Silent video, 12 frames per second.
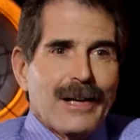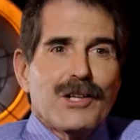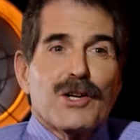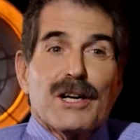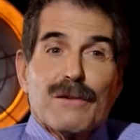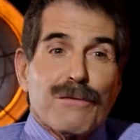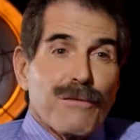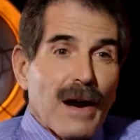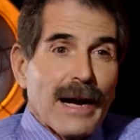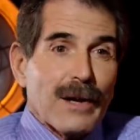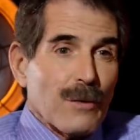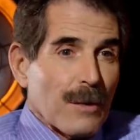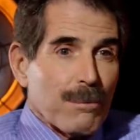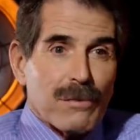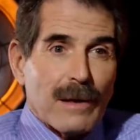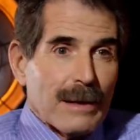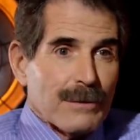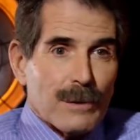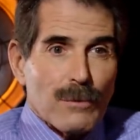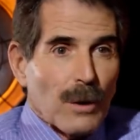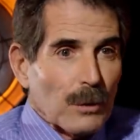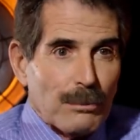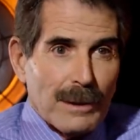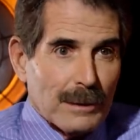You can fire the private
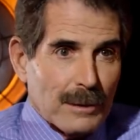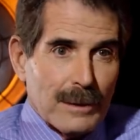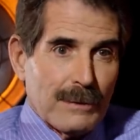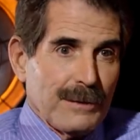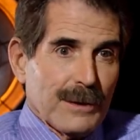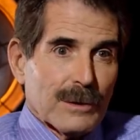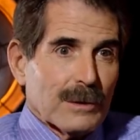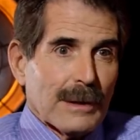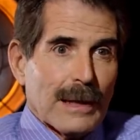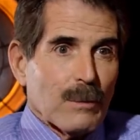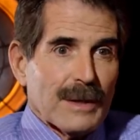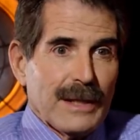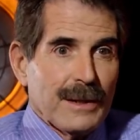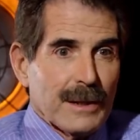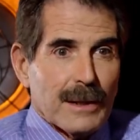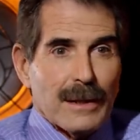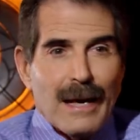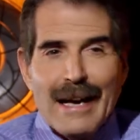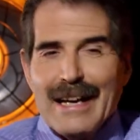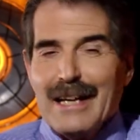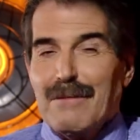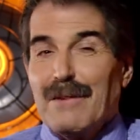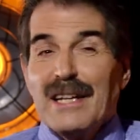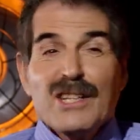road builder if you don't like what he did.
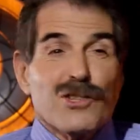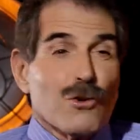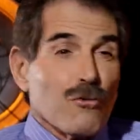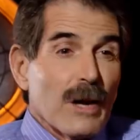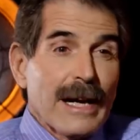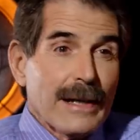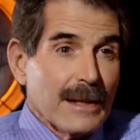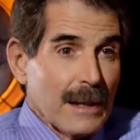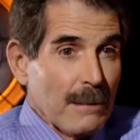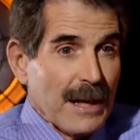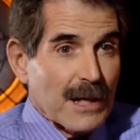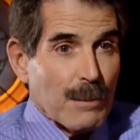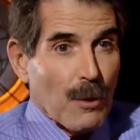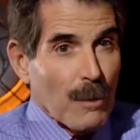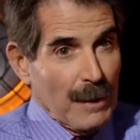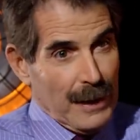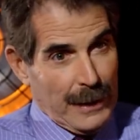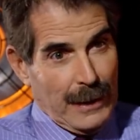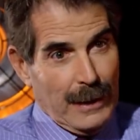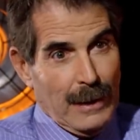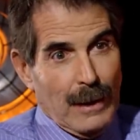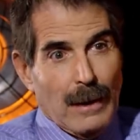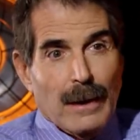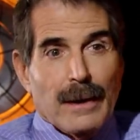If he's great, he makes more money.
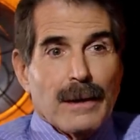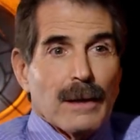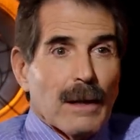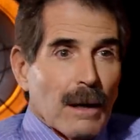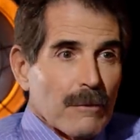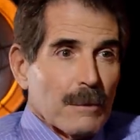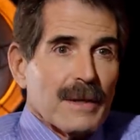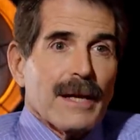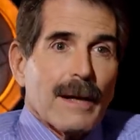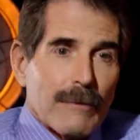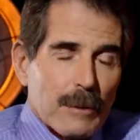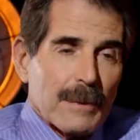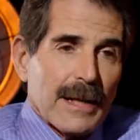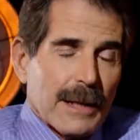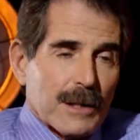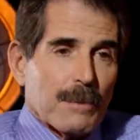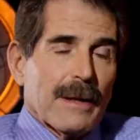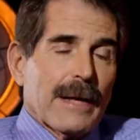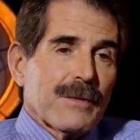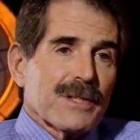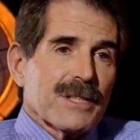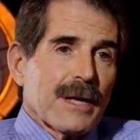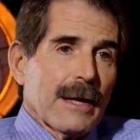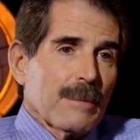In government, everybody gets paid the
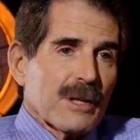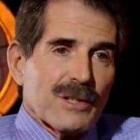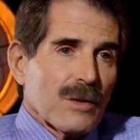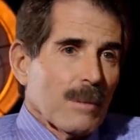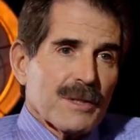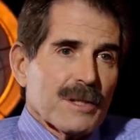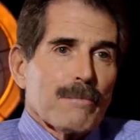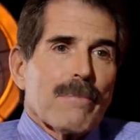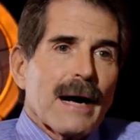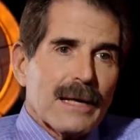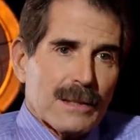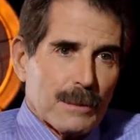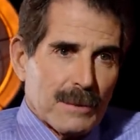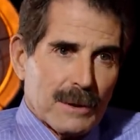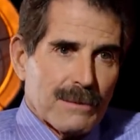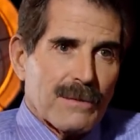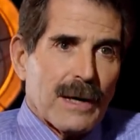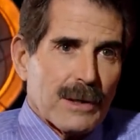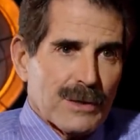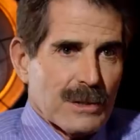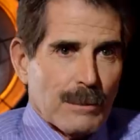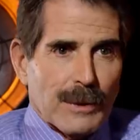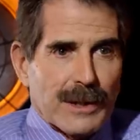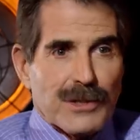same, and it's almost impossible to fire
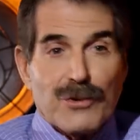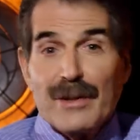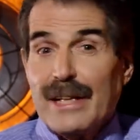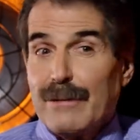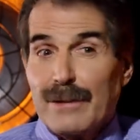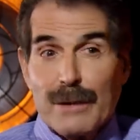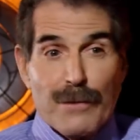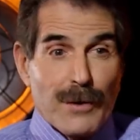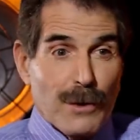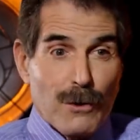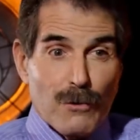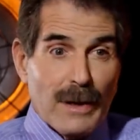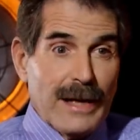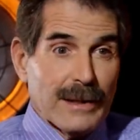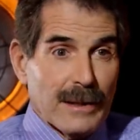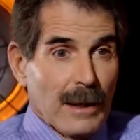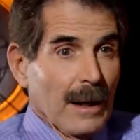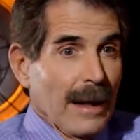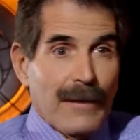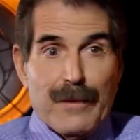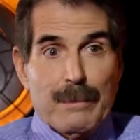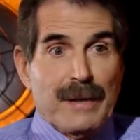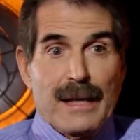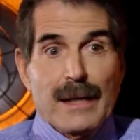somebody. So even if they're great at
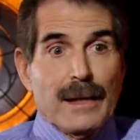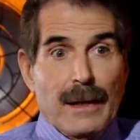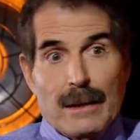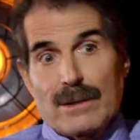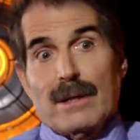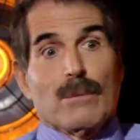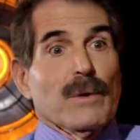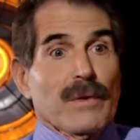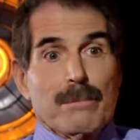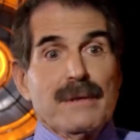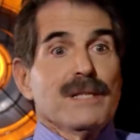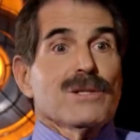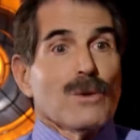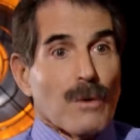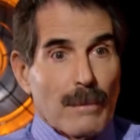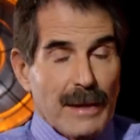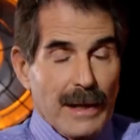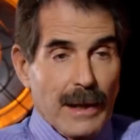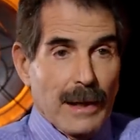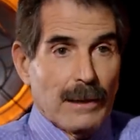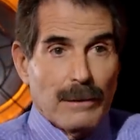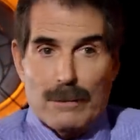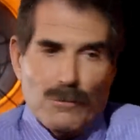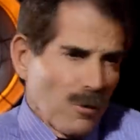the beginning, say when the Peace Corps began,
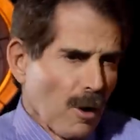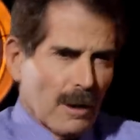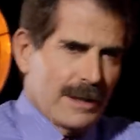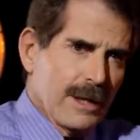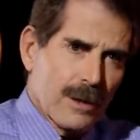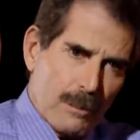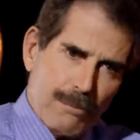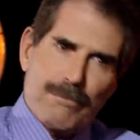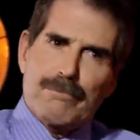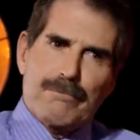all eager